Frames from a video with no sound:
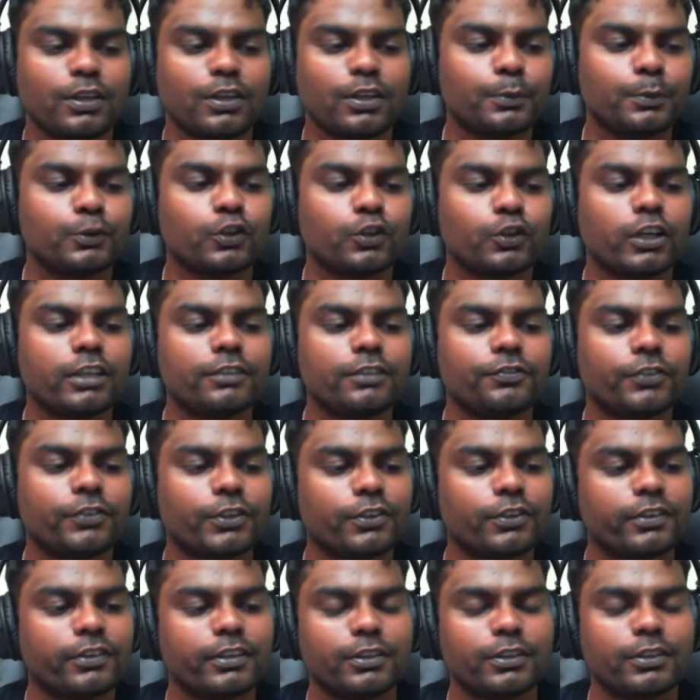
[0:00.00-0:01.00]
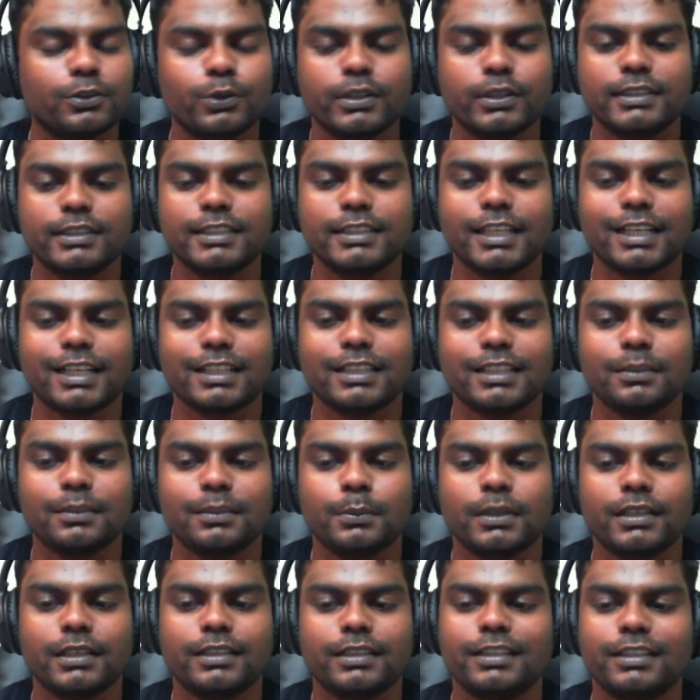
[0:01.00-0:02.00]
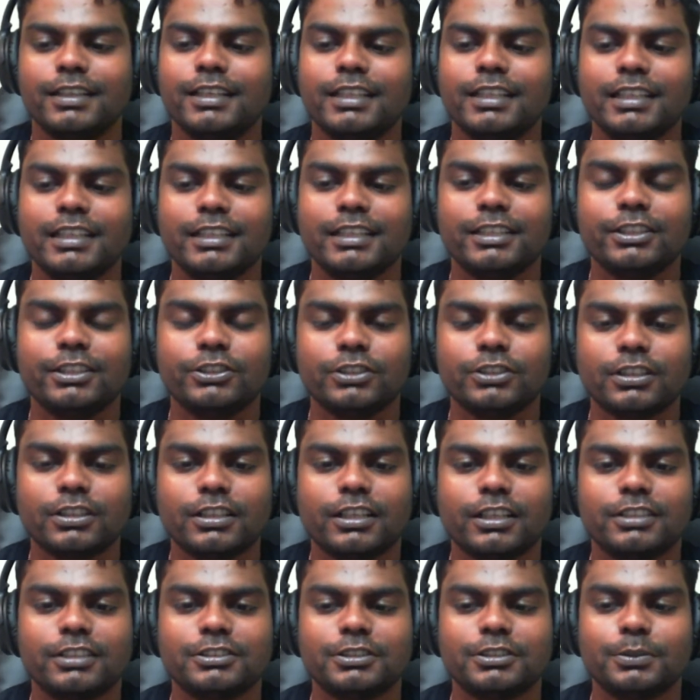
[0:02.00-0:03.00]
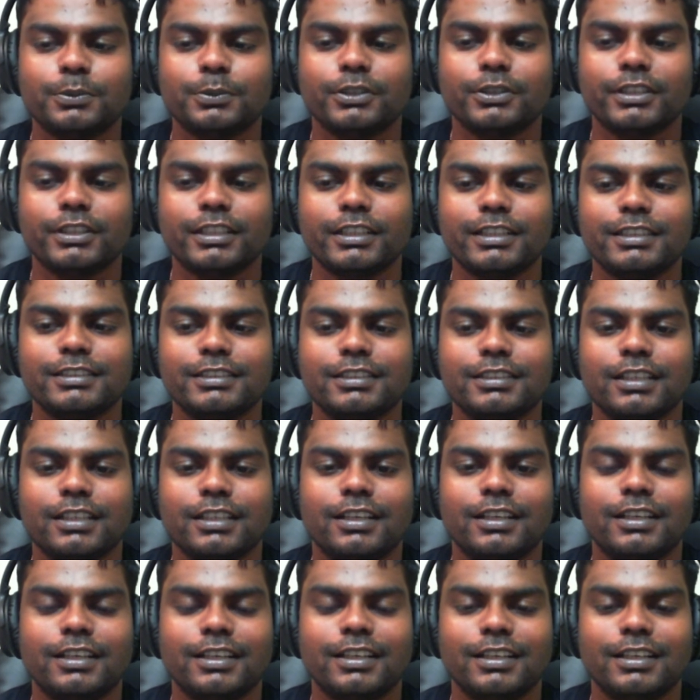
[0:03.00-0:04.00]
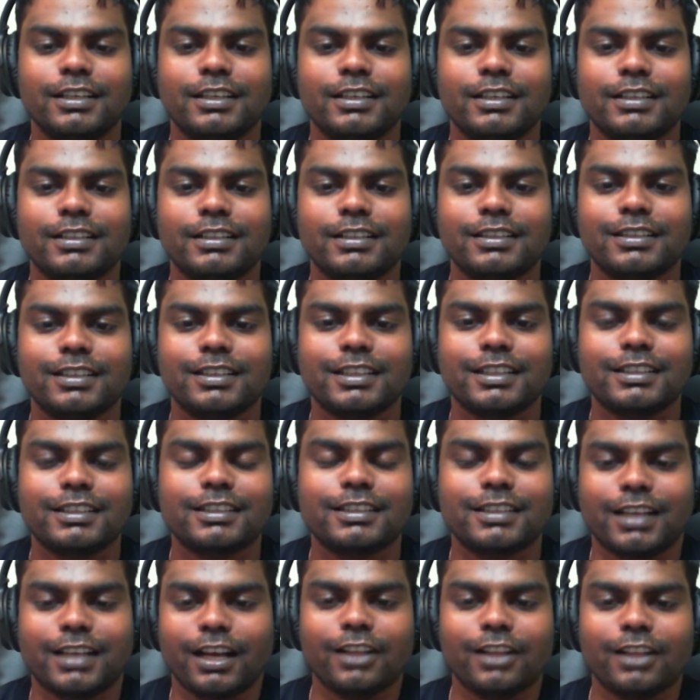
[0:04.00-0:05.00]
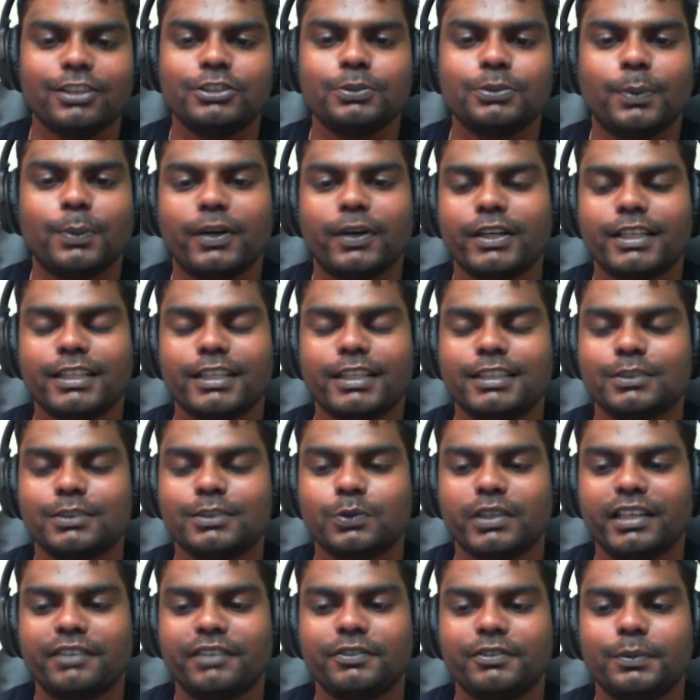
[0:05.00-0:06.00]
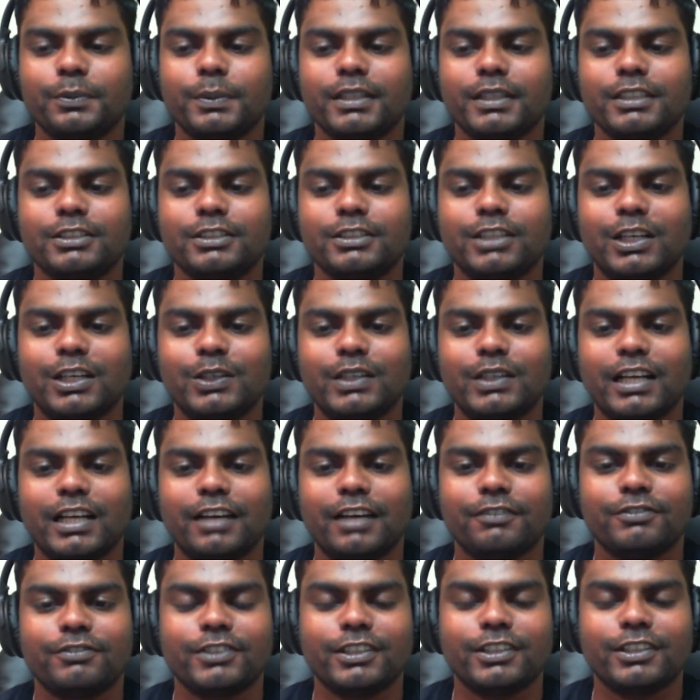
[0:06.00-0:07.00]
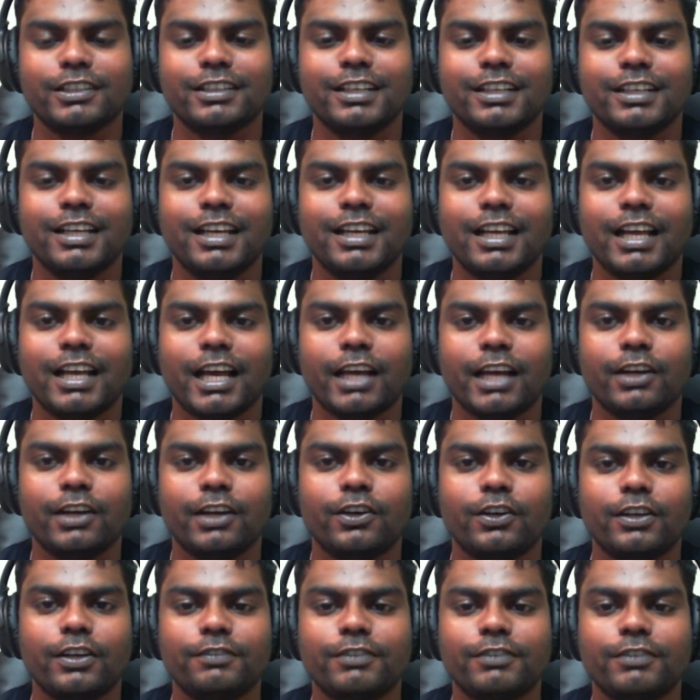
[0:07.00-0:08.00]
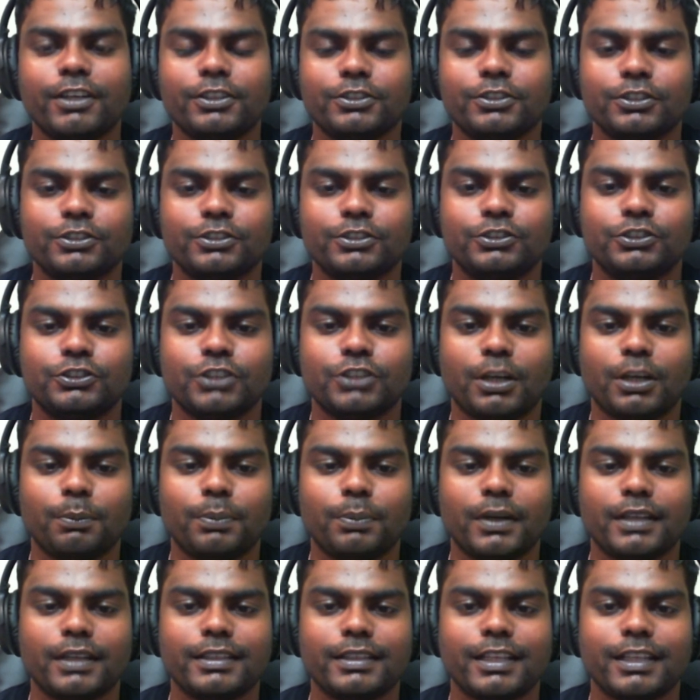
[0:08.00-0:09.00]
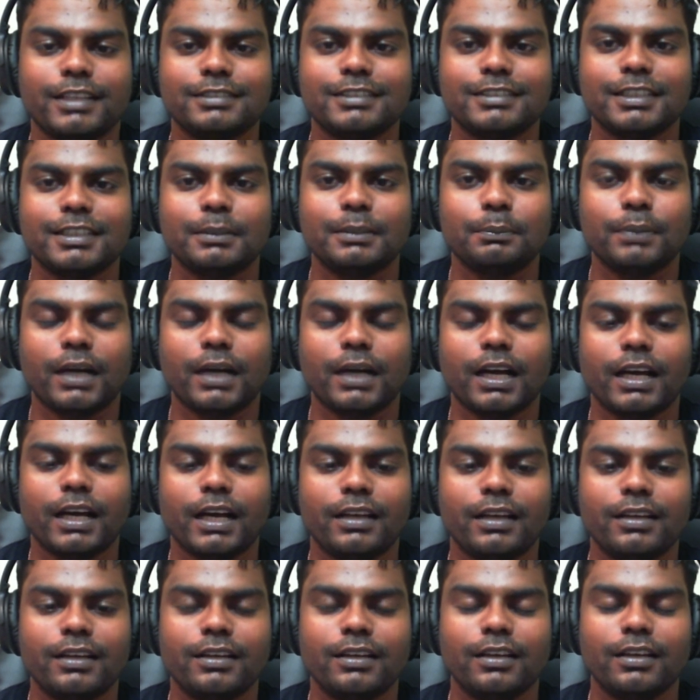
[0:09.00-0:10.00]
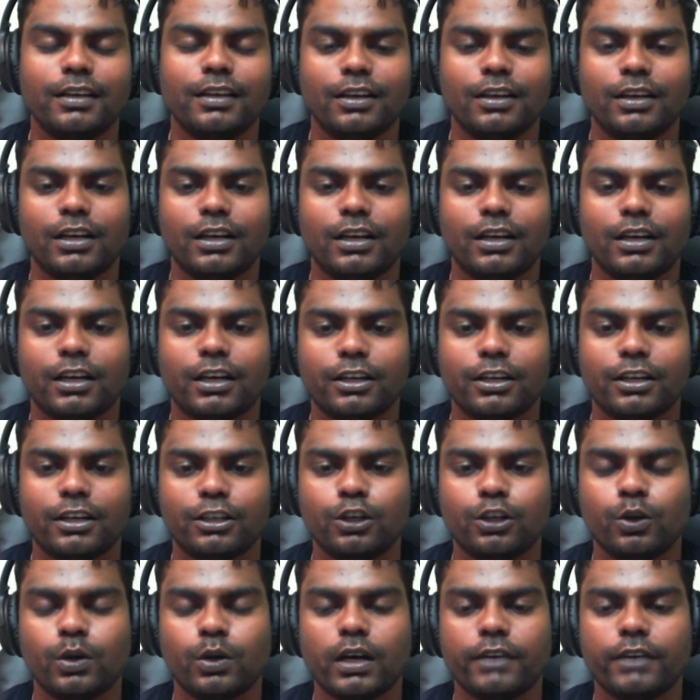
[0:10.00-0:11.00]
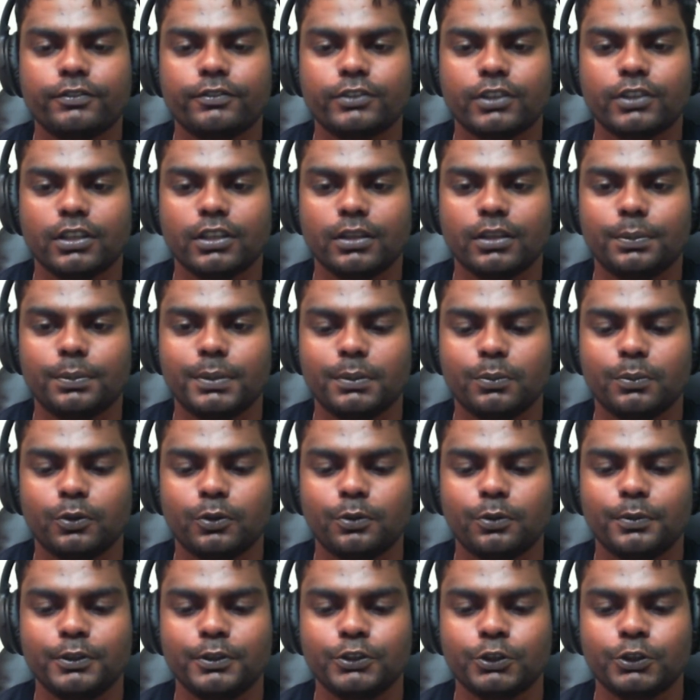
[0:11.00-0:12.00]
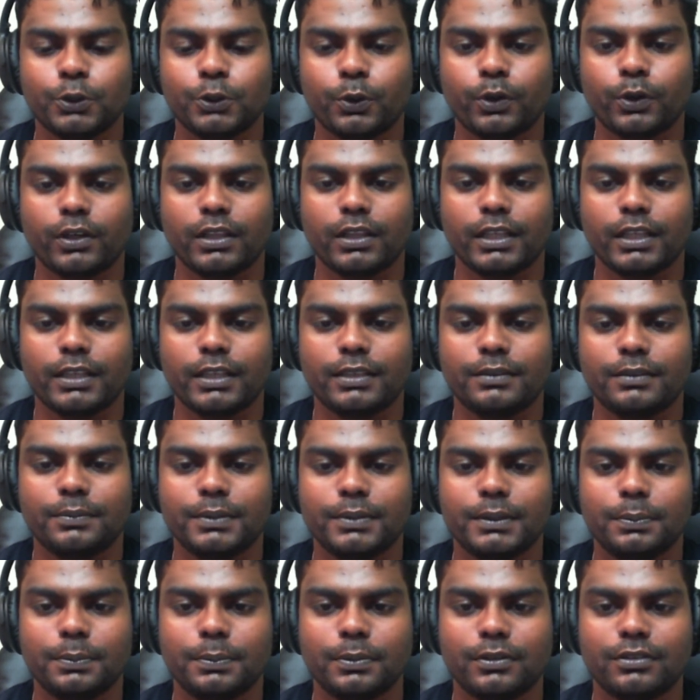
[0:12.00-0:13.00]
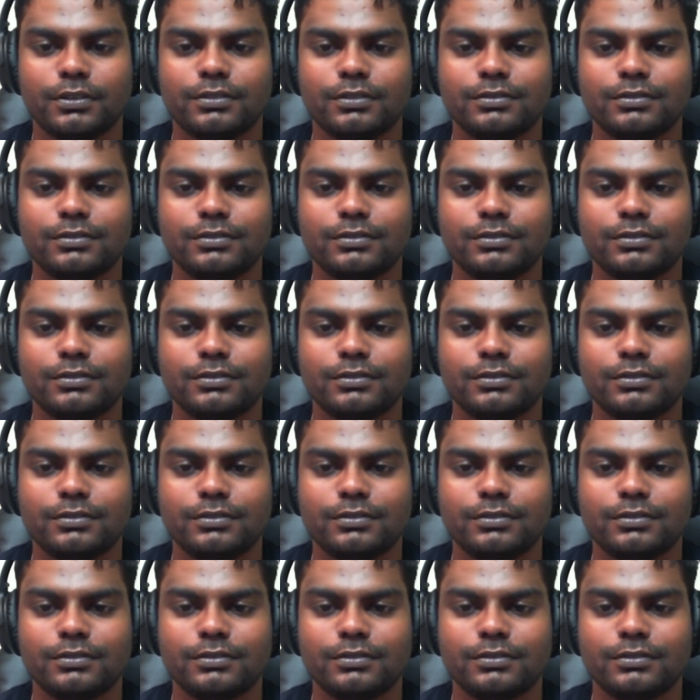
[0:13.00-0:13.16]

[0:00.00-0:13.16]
trying to figure out who exactly my initial customer is. Like the college market is where everybody's going after. I don't know if I should jump on that same pie or go after a little bit more mature like people.